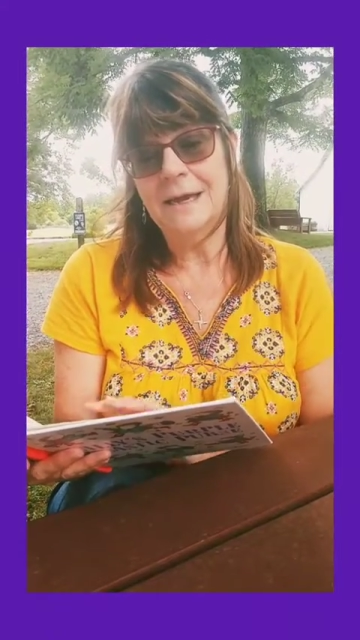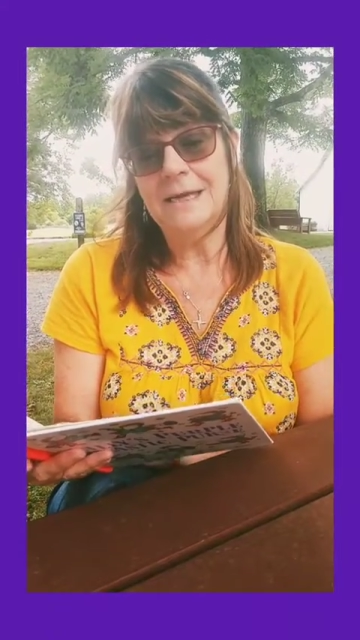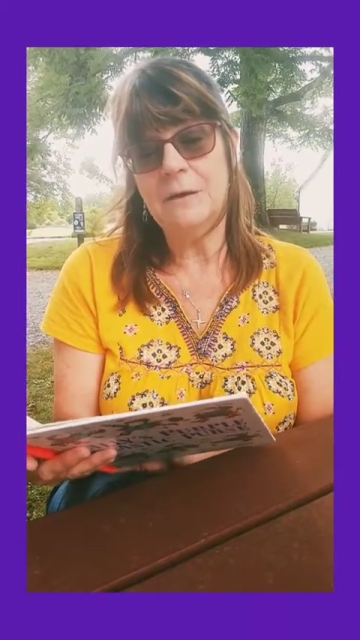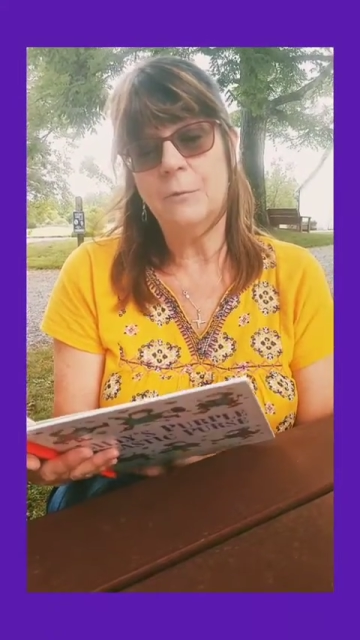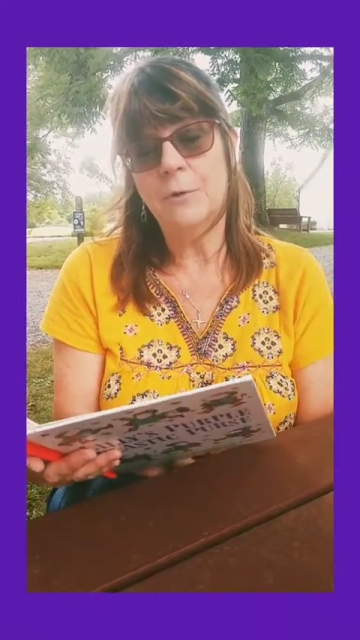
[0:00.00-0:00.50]

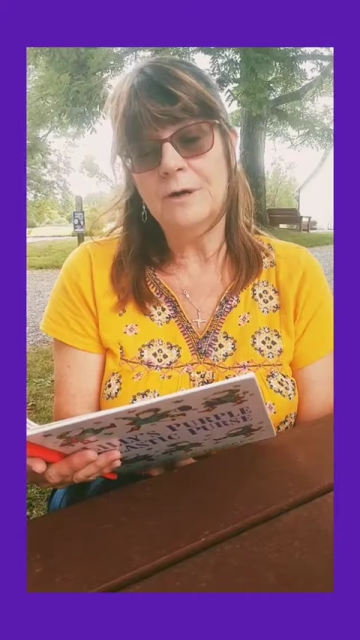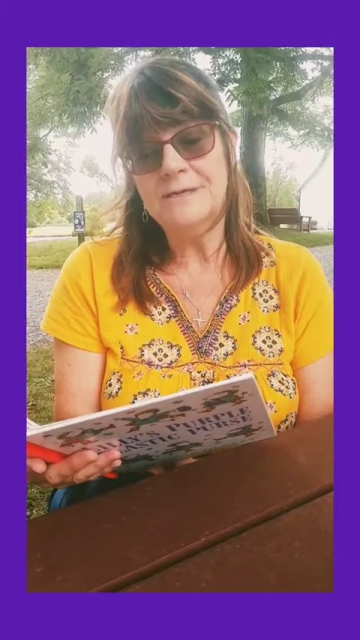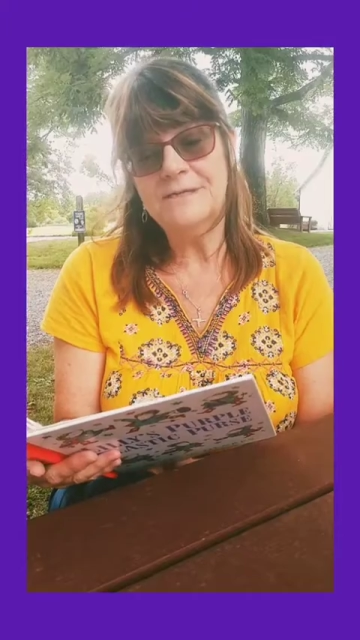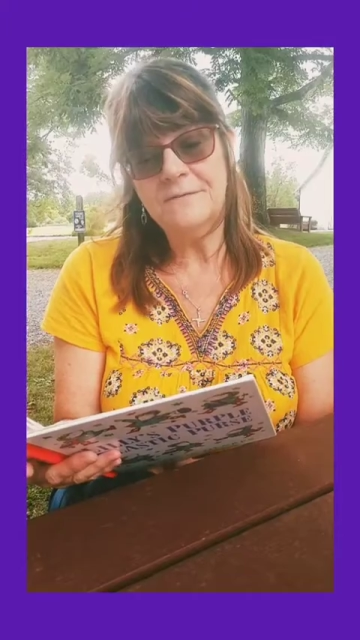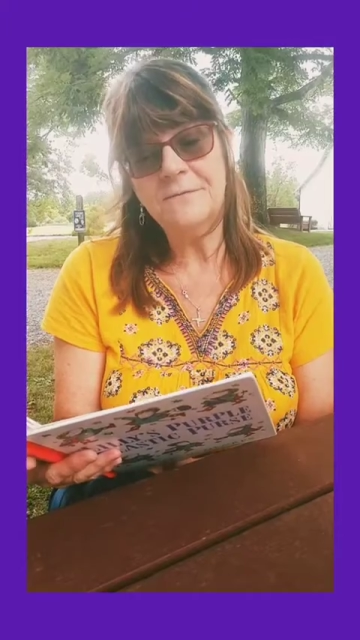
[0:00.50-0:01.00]
And he wore
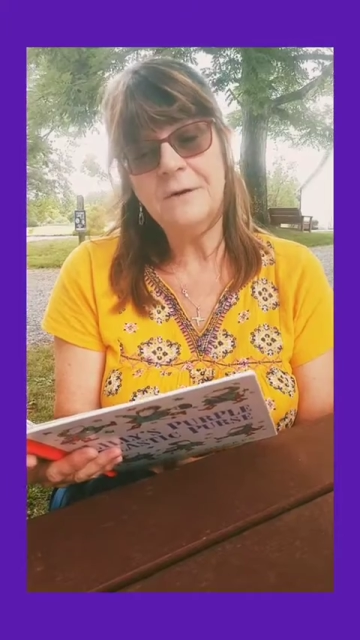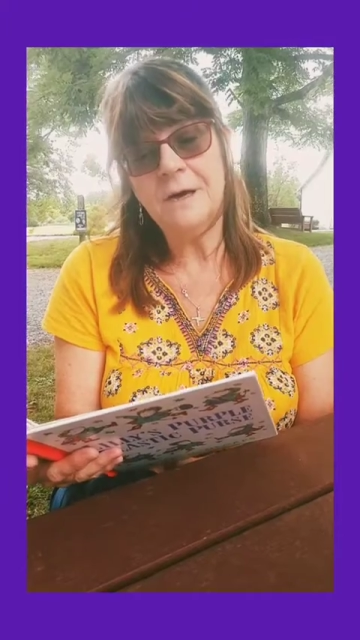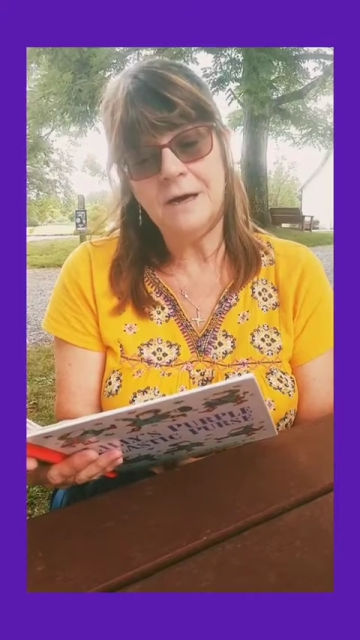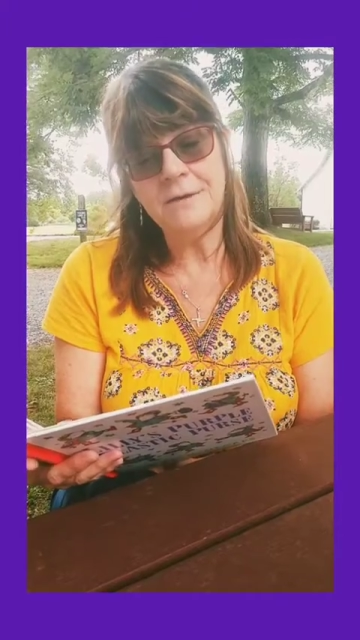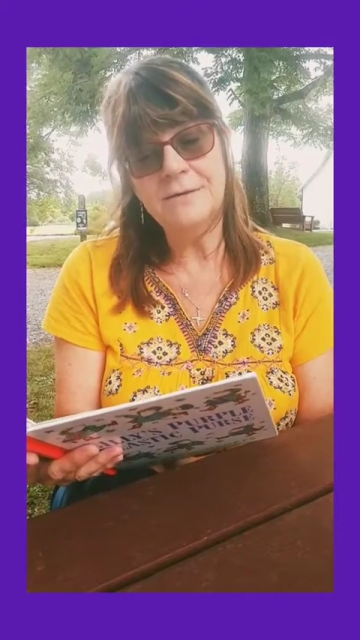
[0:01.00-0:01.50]
a
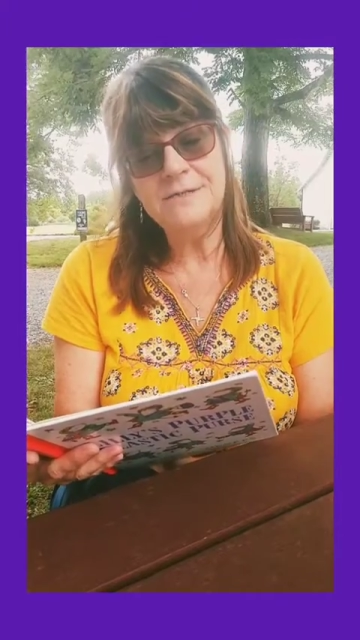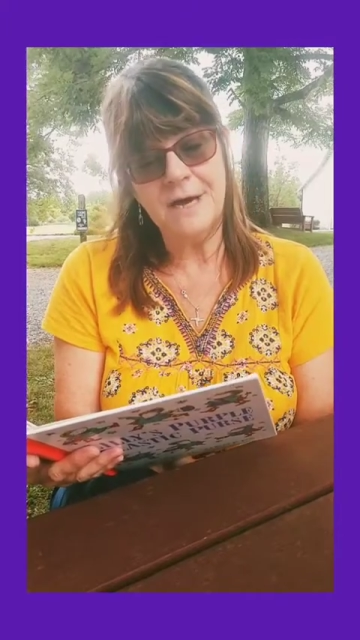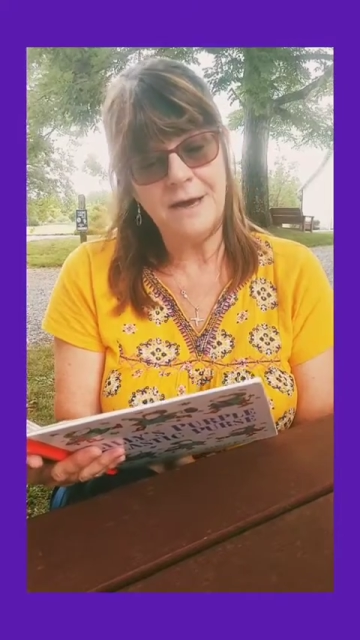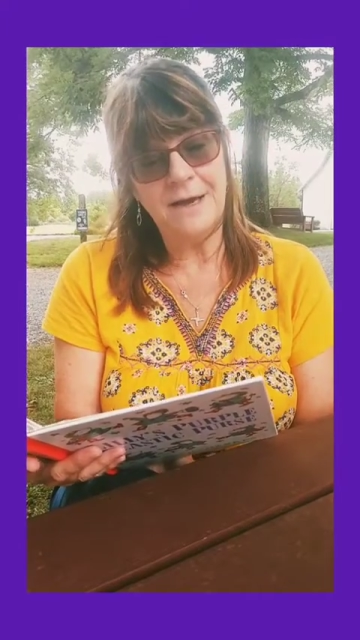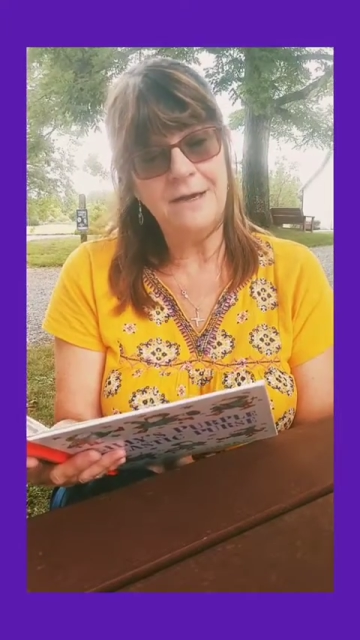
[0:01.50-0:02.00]
different colored
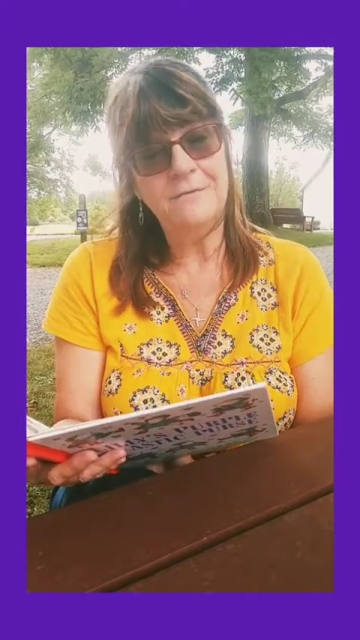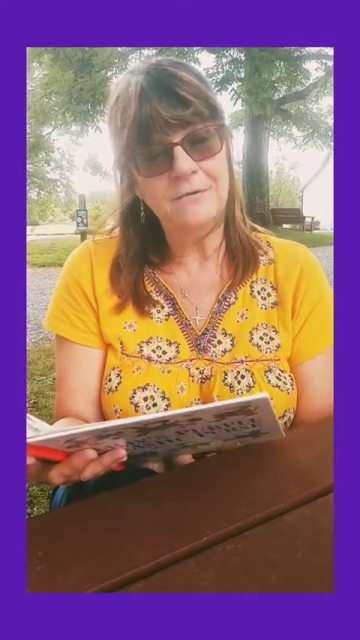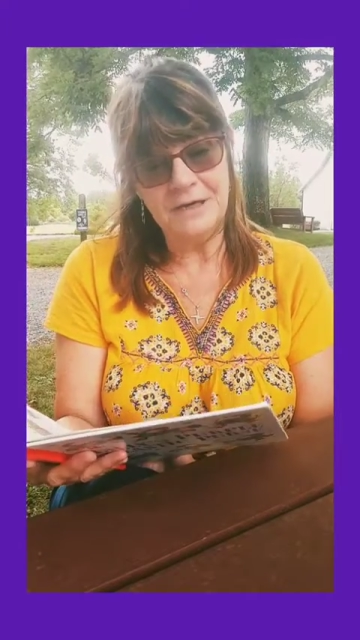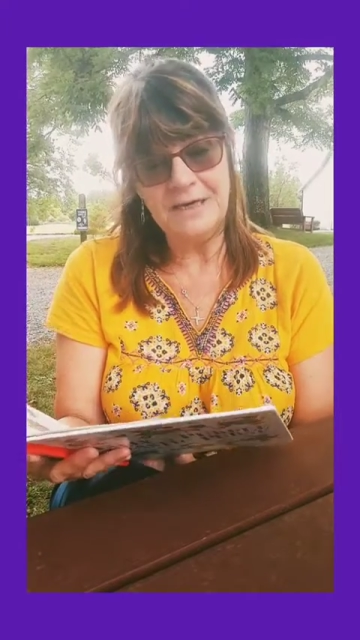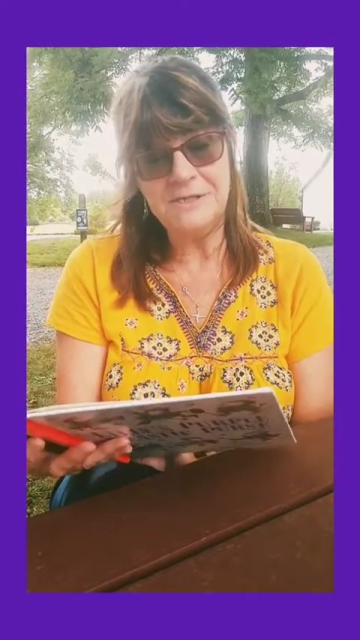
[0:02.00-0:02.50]
tie
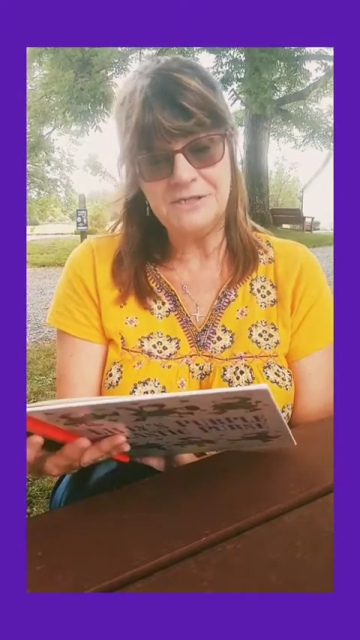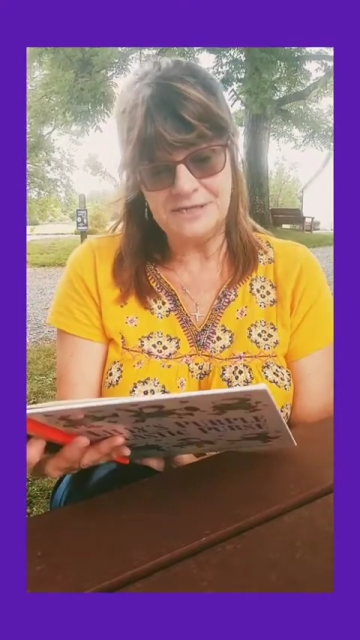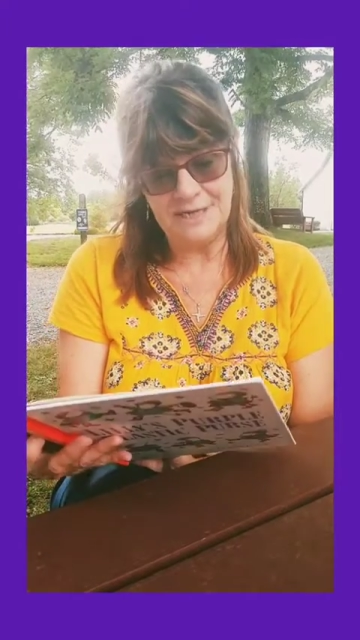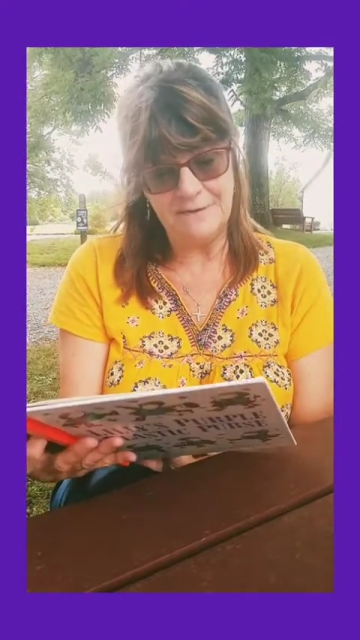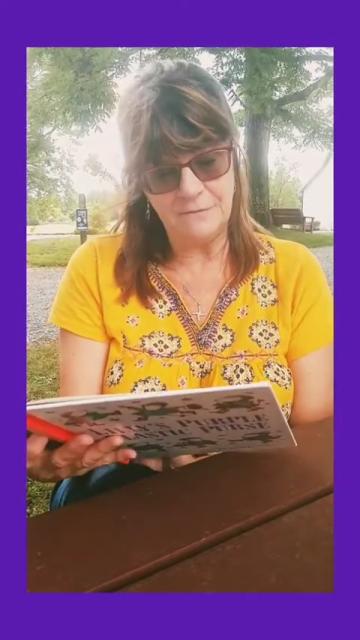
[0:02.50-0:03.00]
for
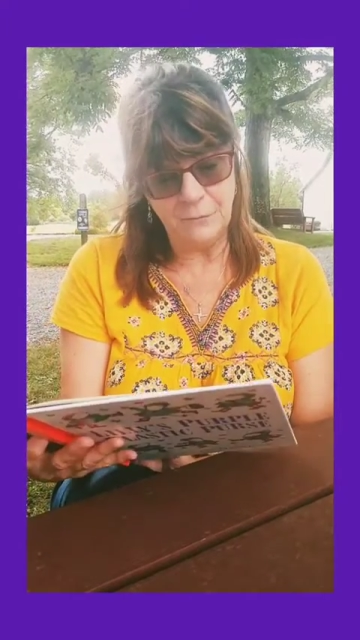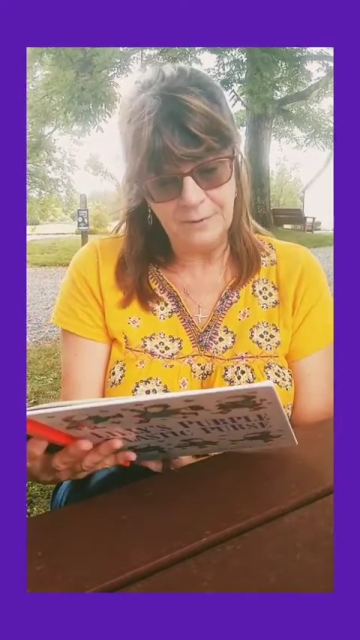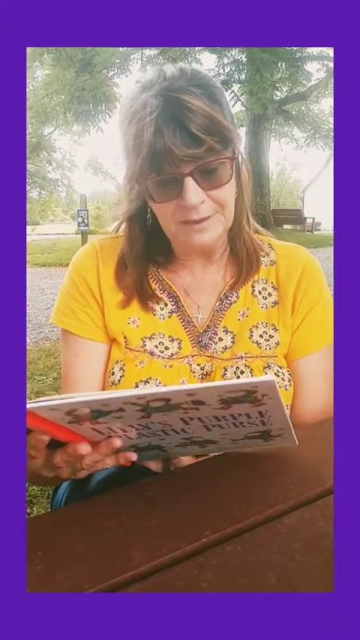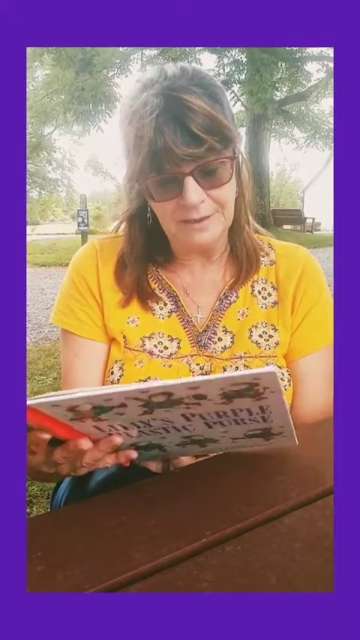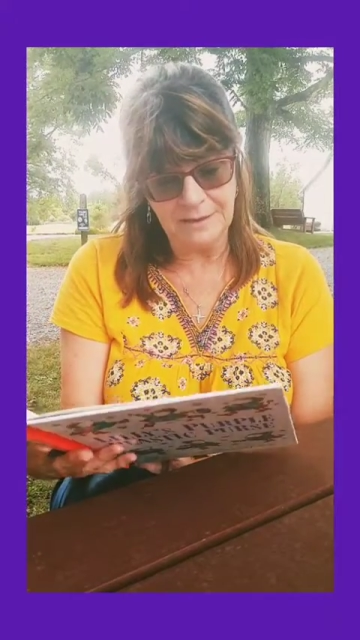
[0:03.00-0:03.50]
each day of the
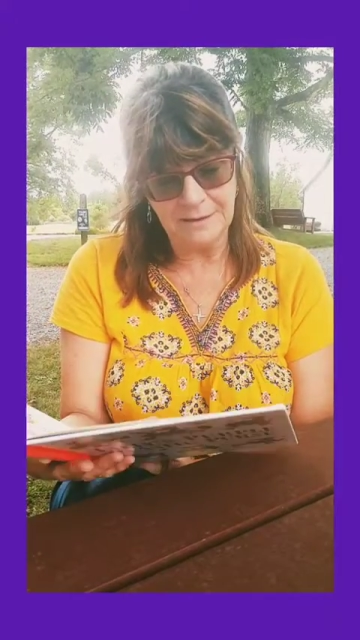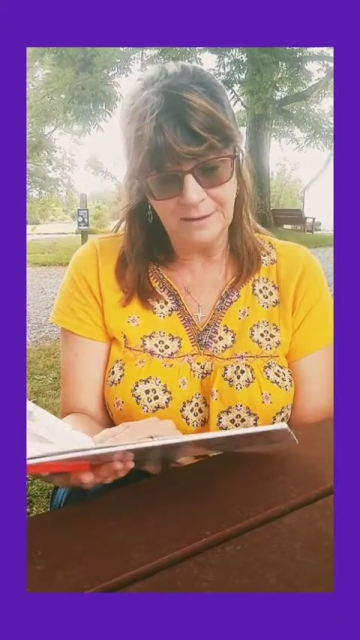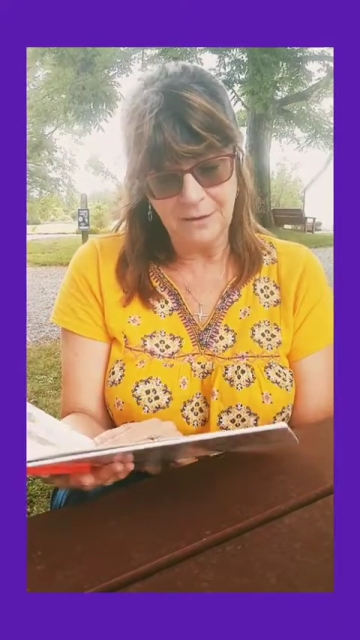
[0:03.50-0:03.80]
week.